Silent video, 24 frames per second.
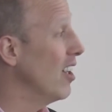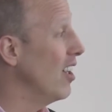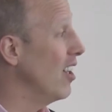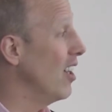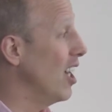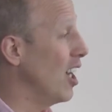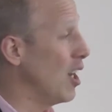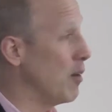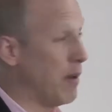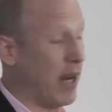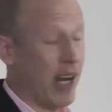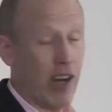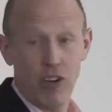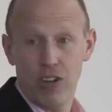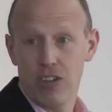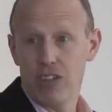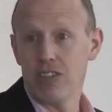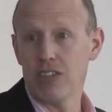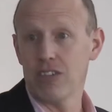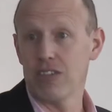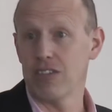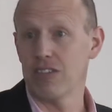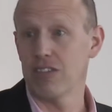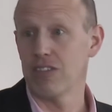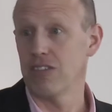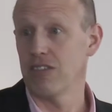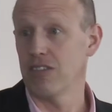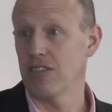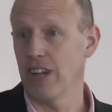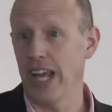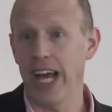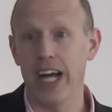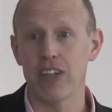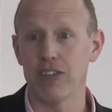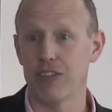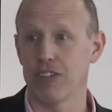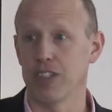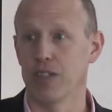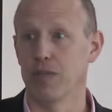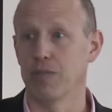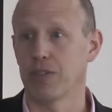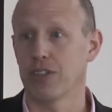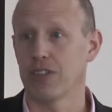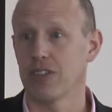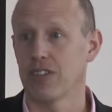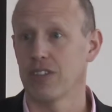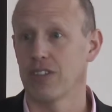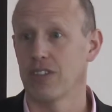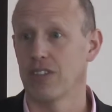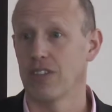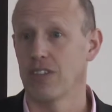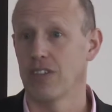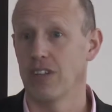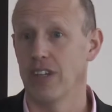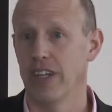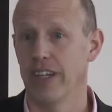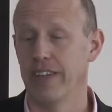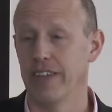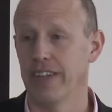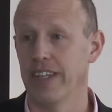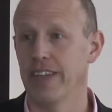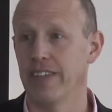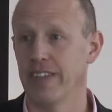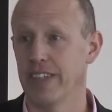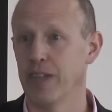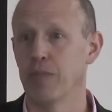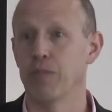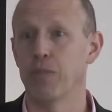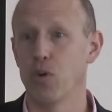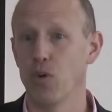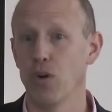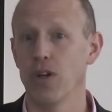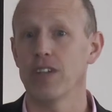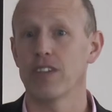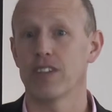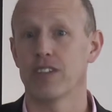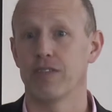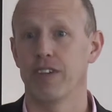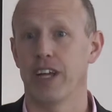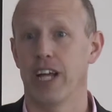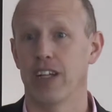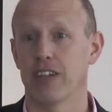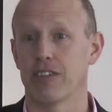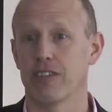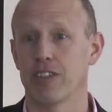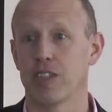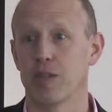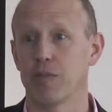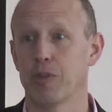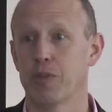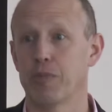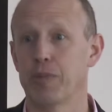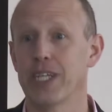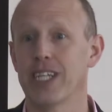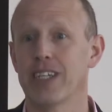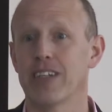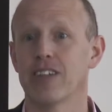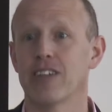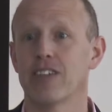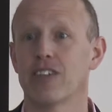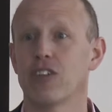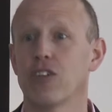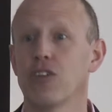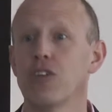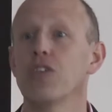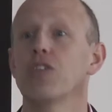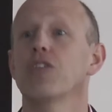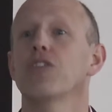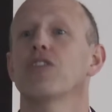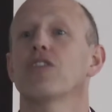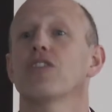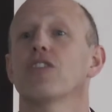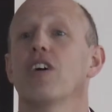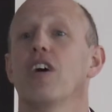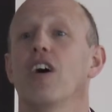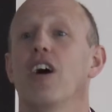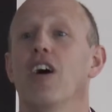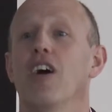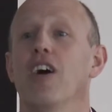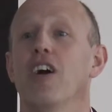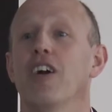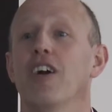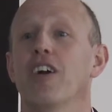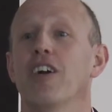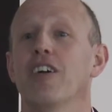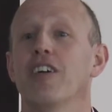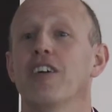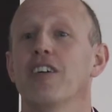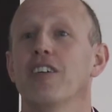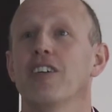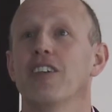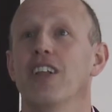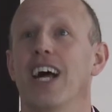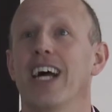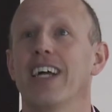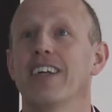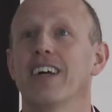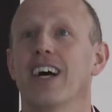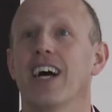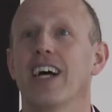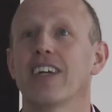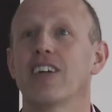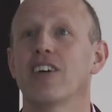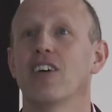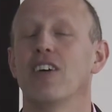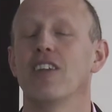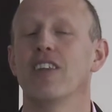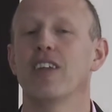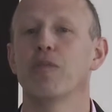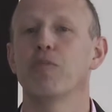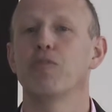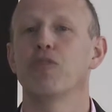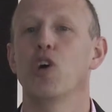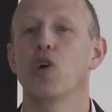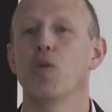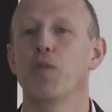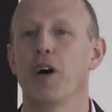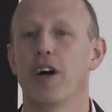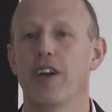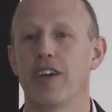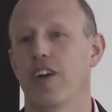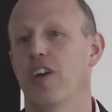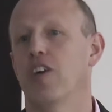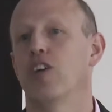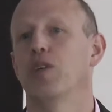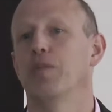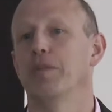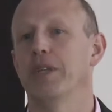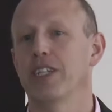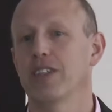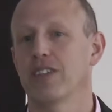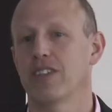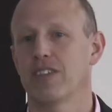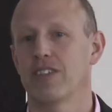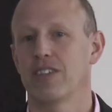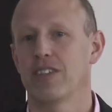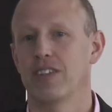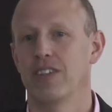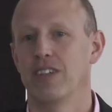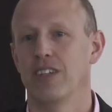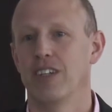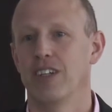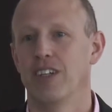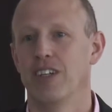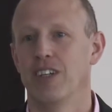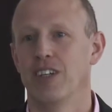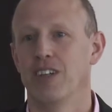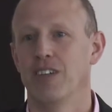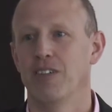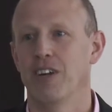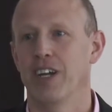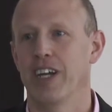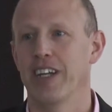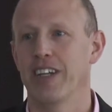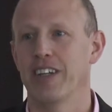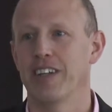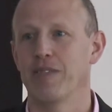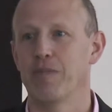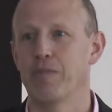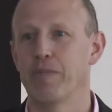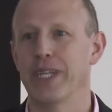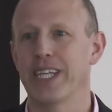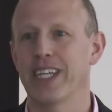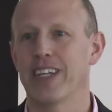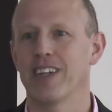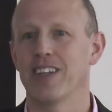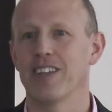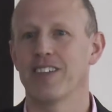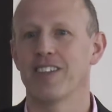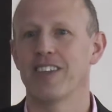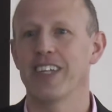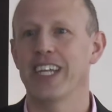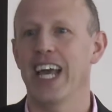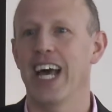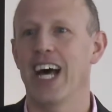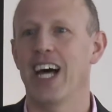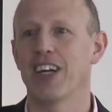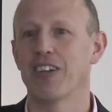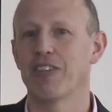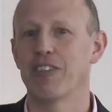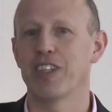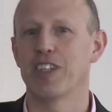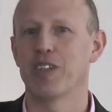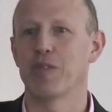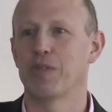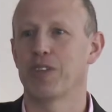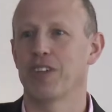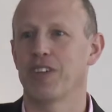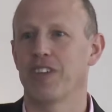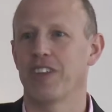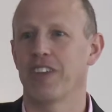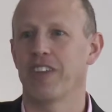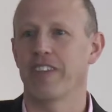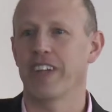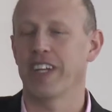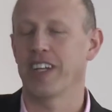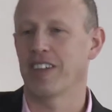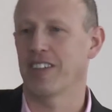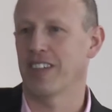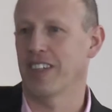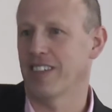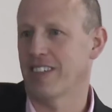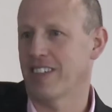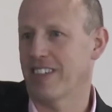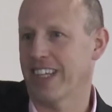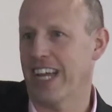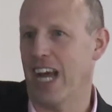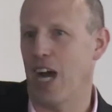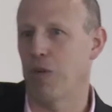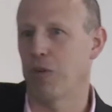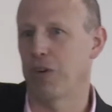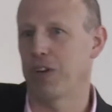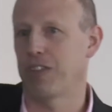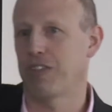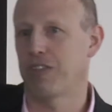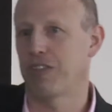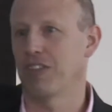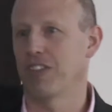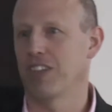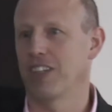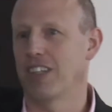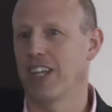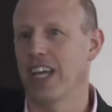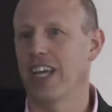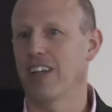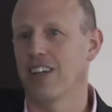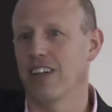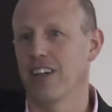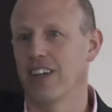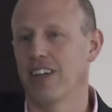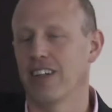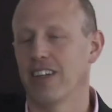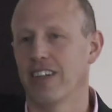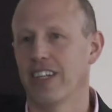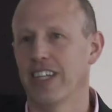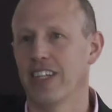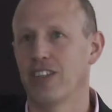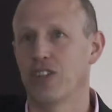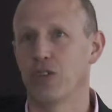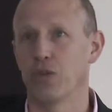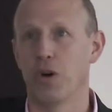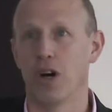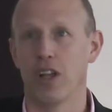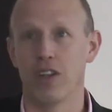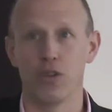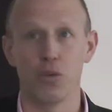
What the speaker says: about algorithms and the importance of algorithms, because those are, I call them robot armies, right? Because the algorithms are the things that scour through the data and do all the